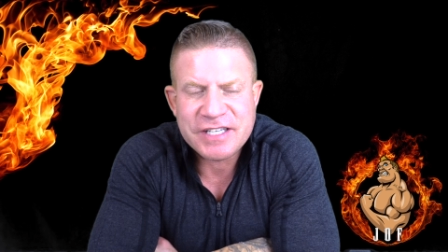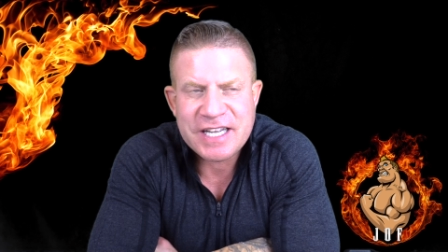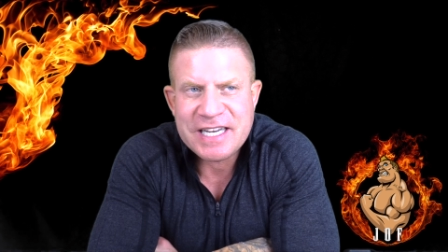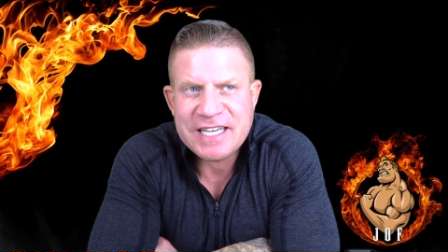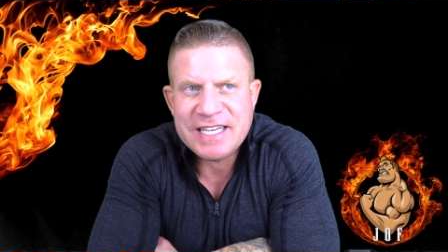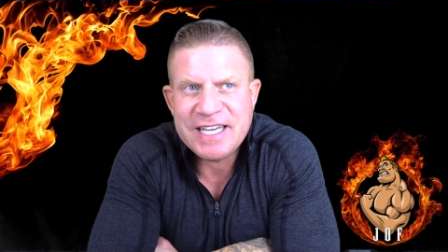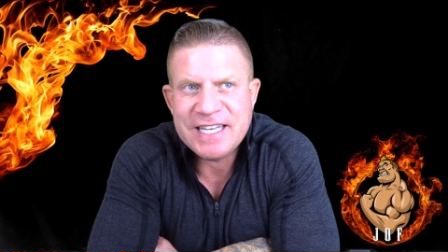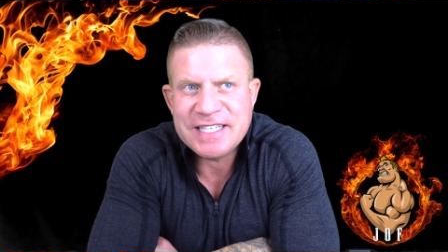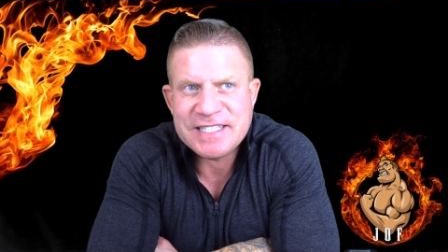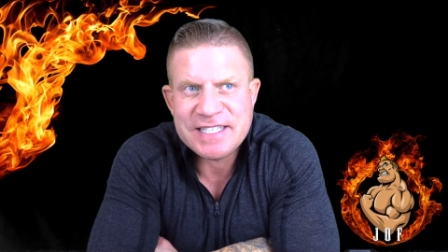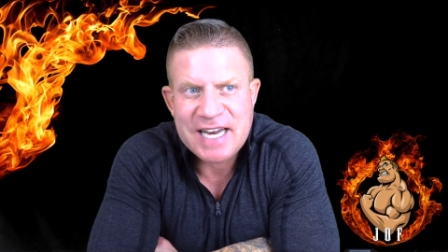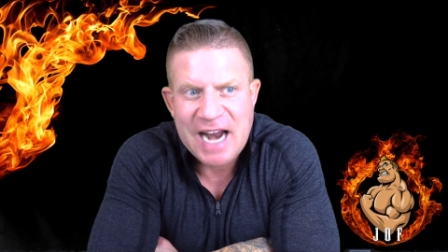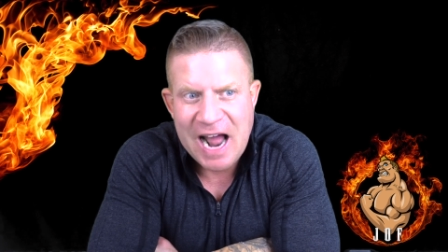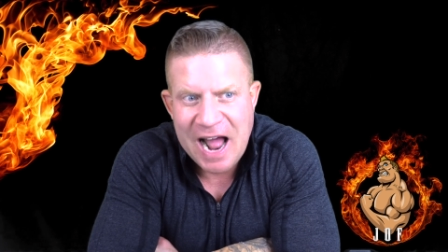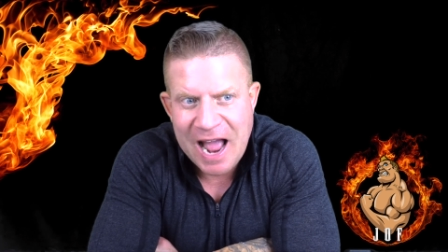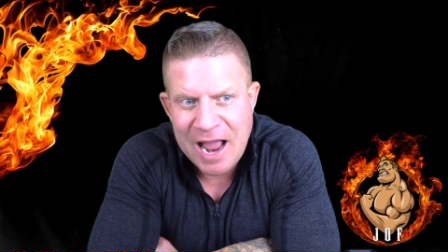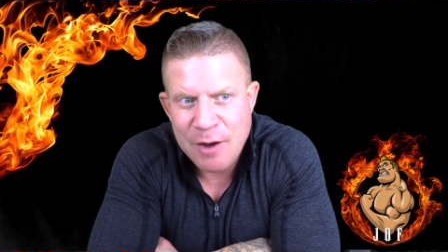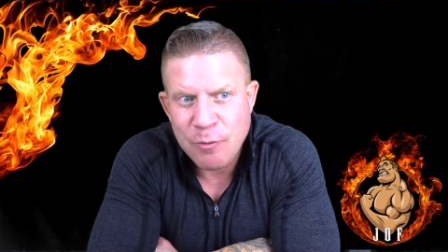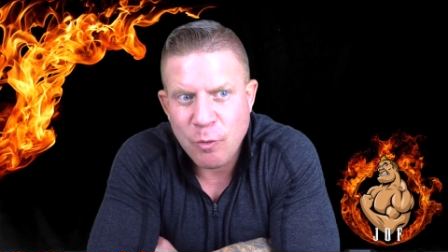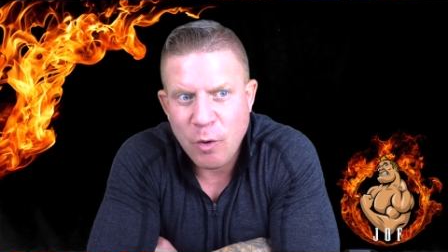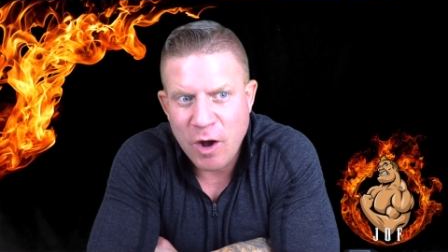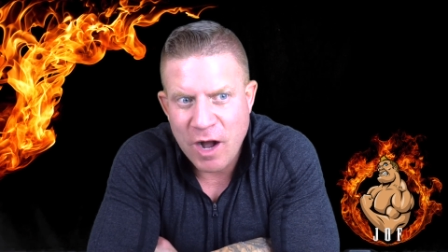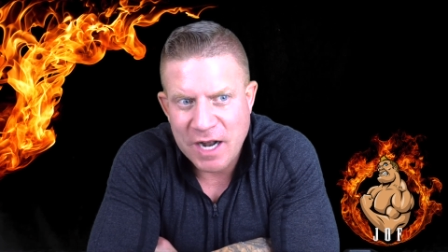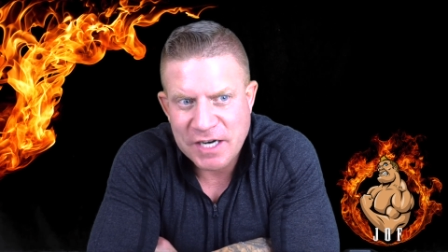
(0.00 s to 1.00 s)
Like kids that I
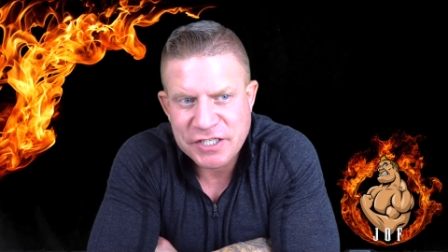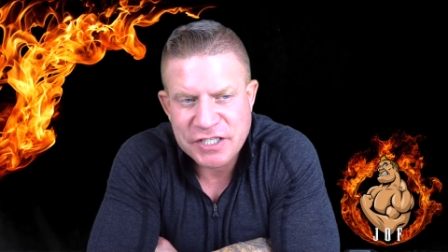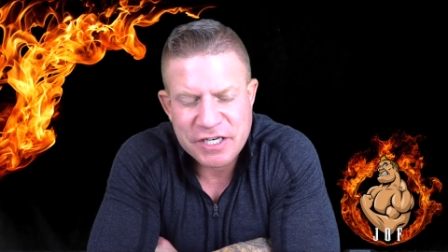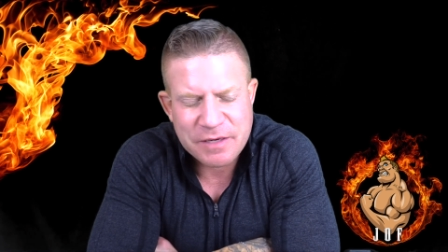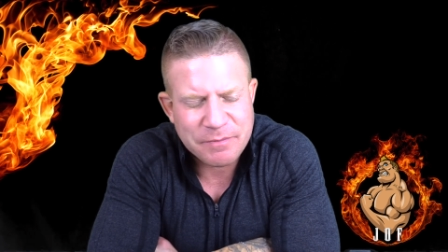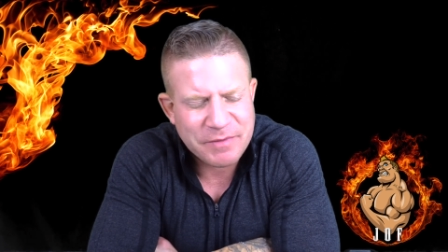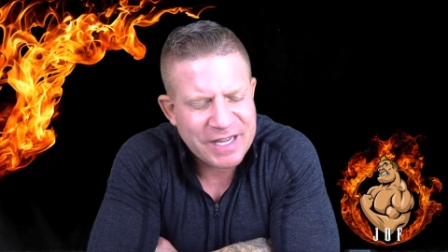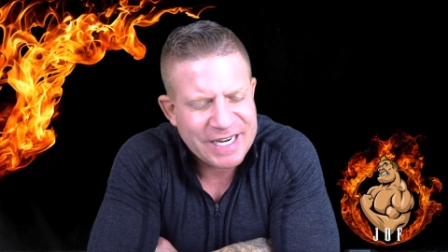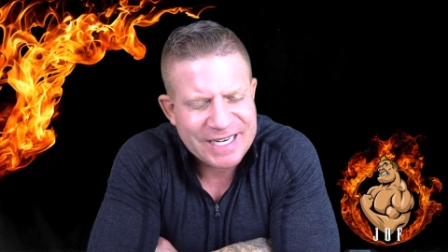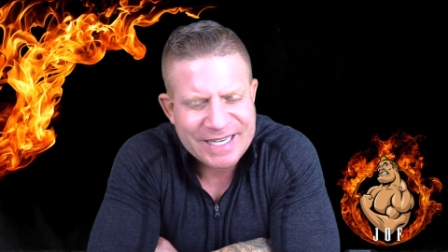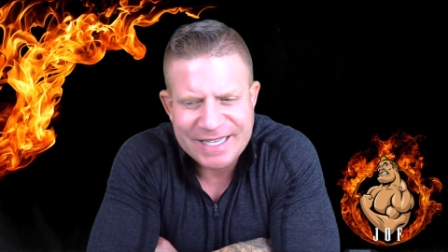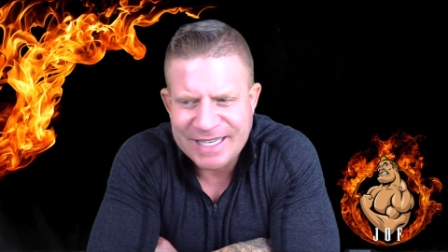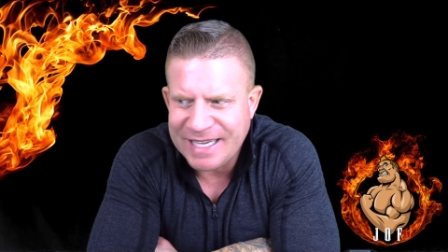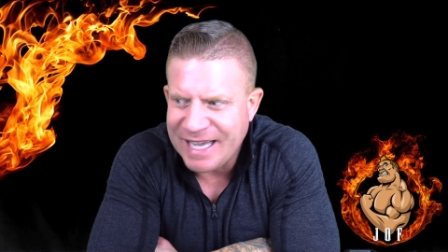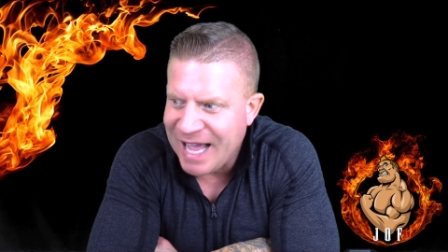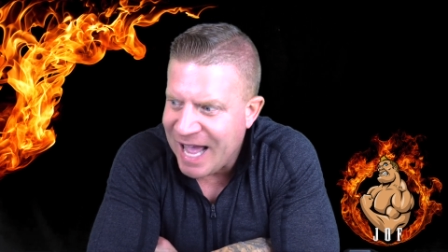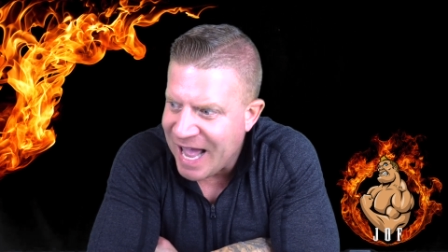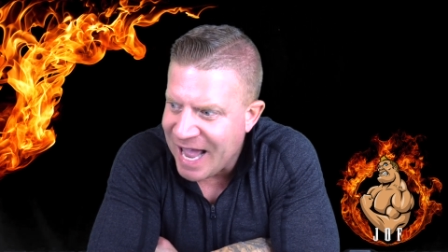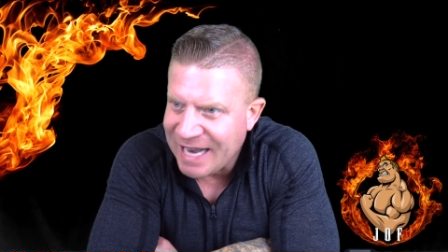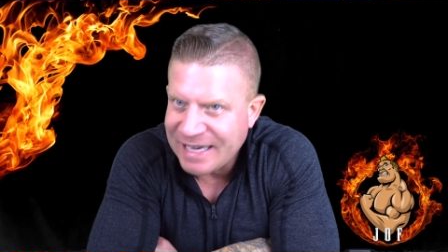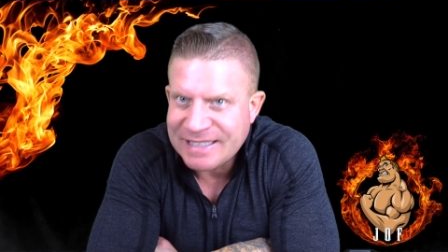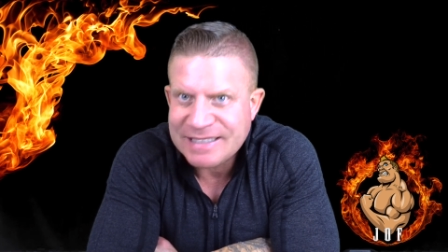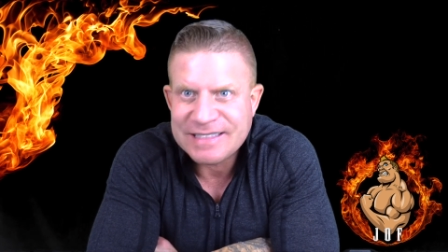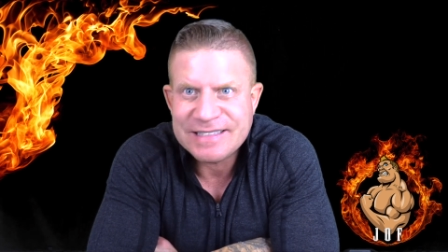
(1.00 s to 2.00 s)
watch and I'm like,
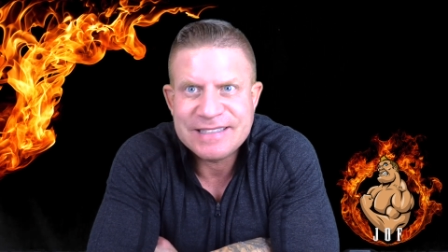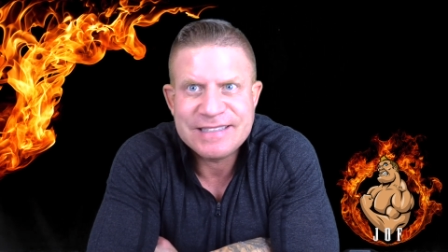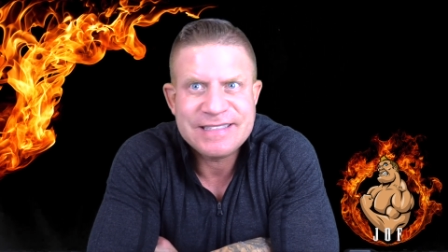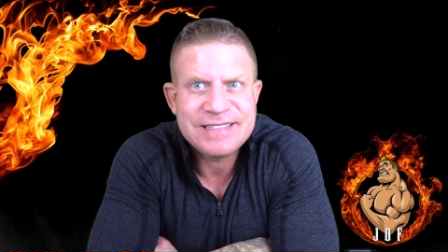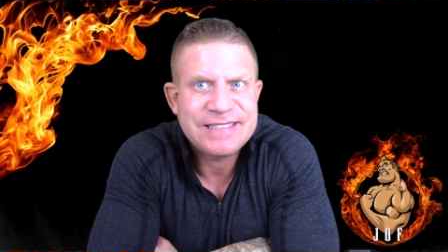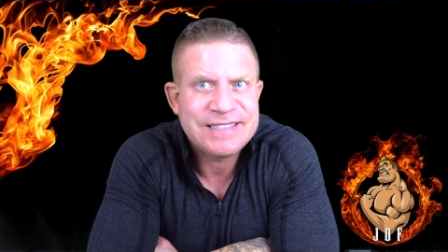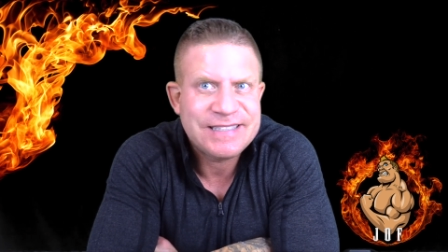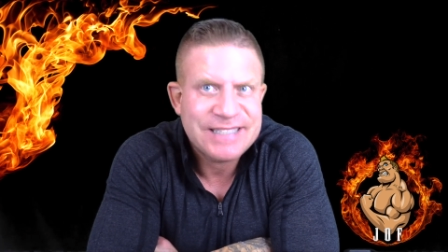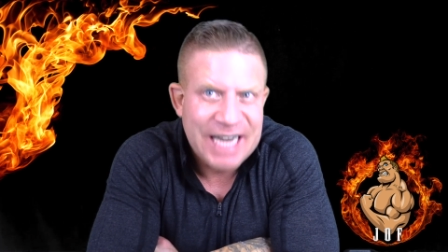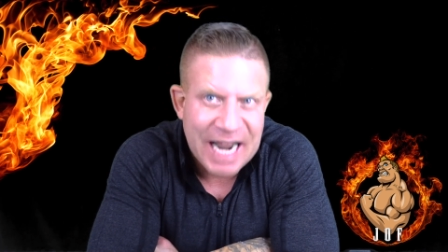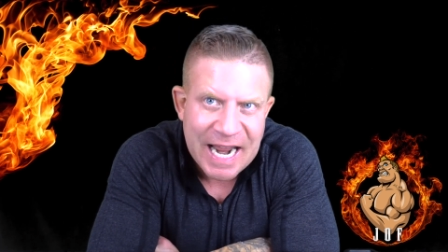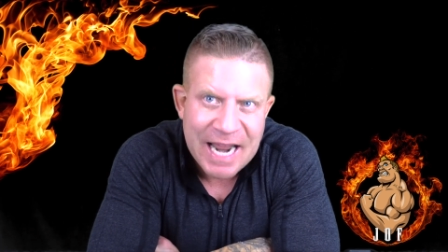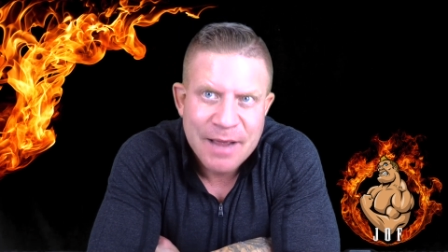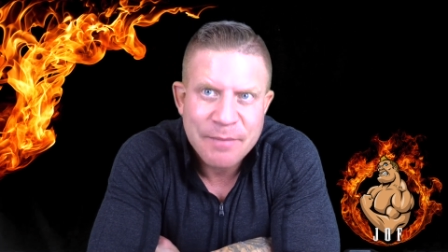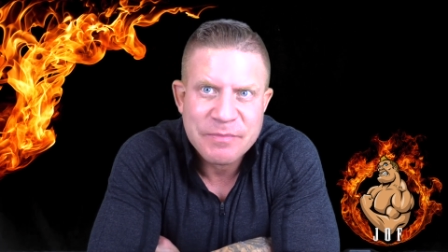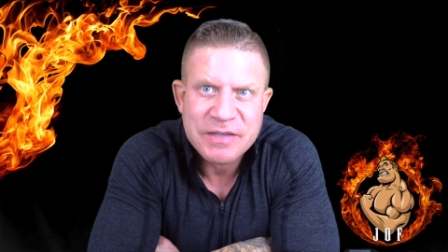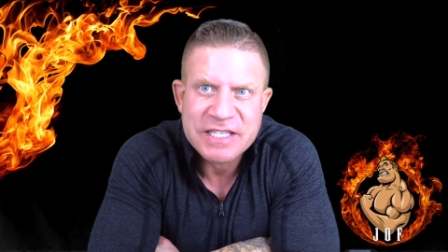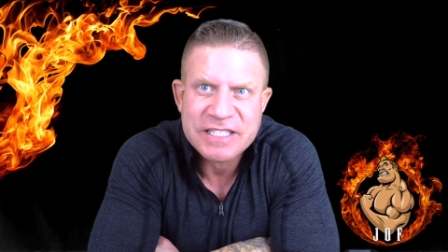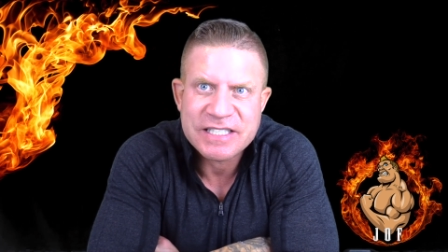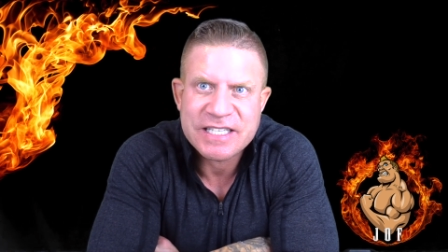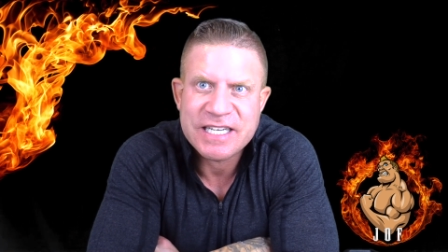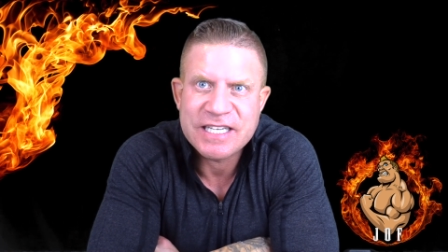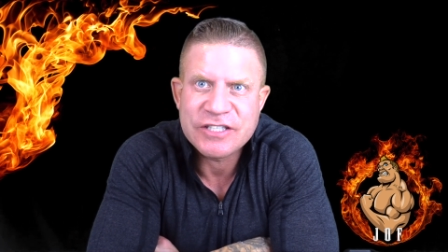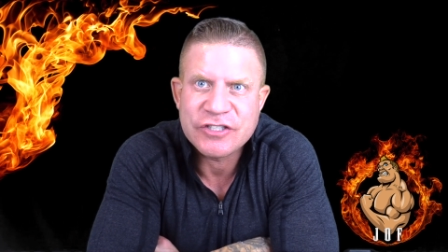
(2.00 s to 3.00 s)
God damn,
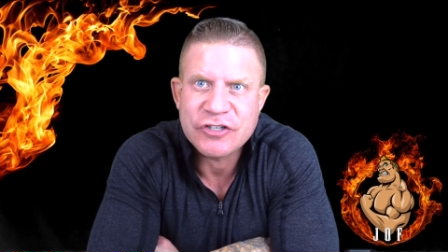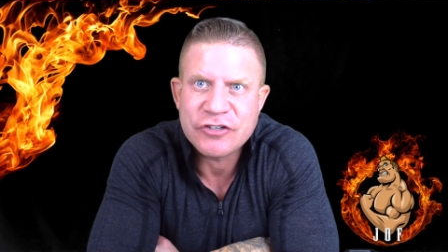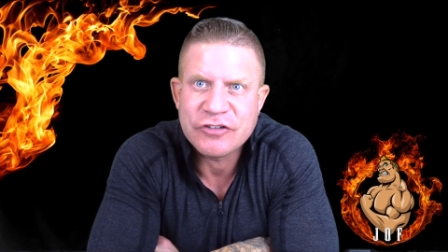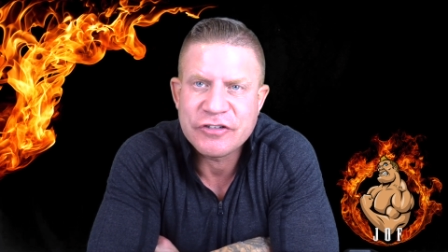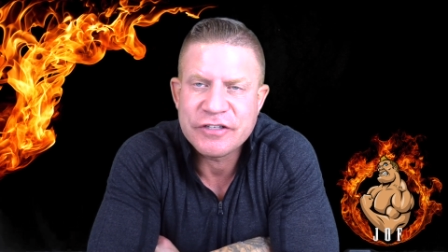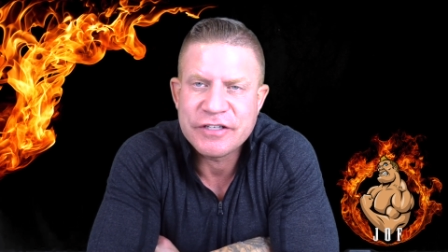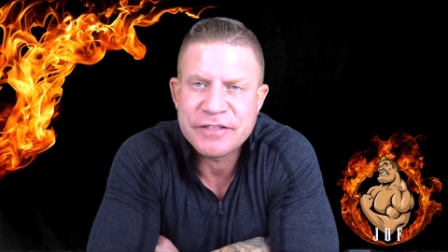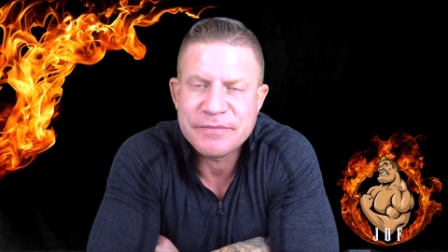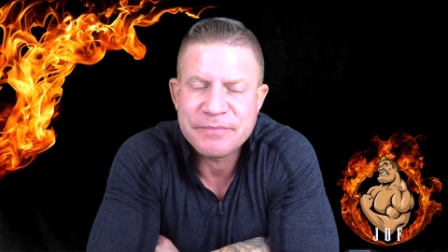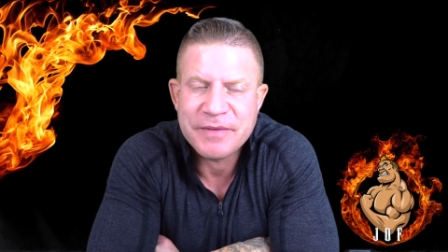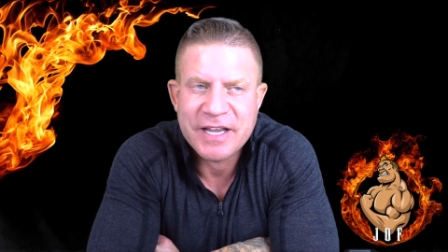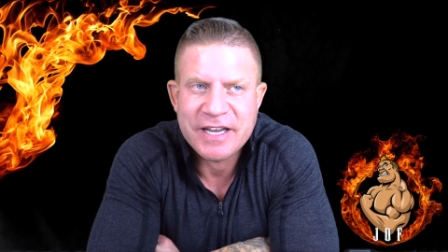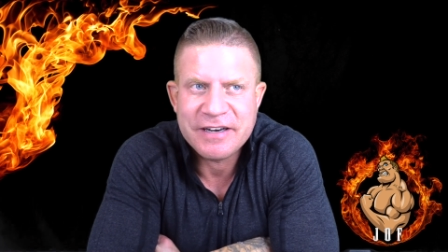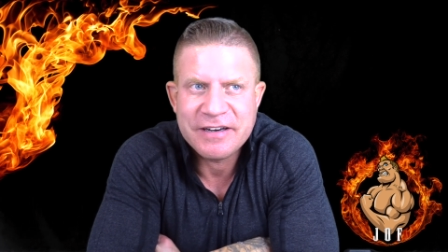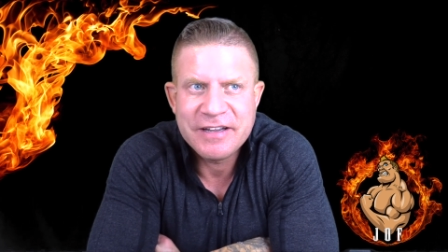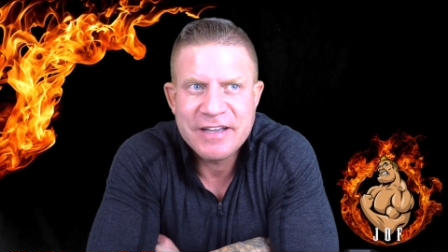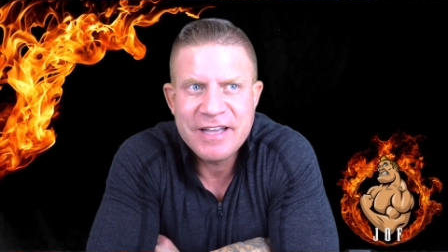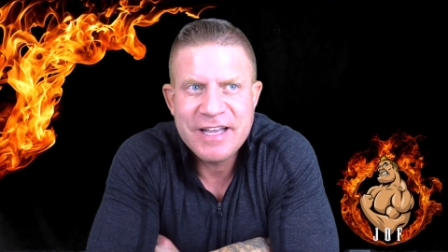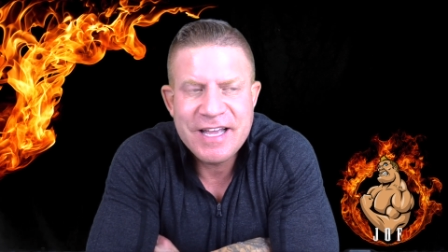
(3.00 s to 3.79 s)
these kids are good, man.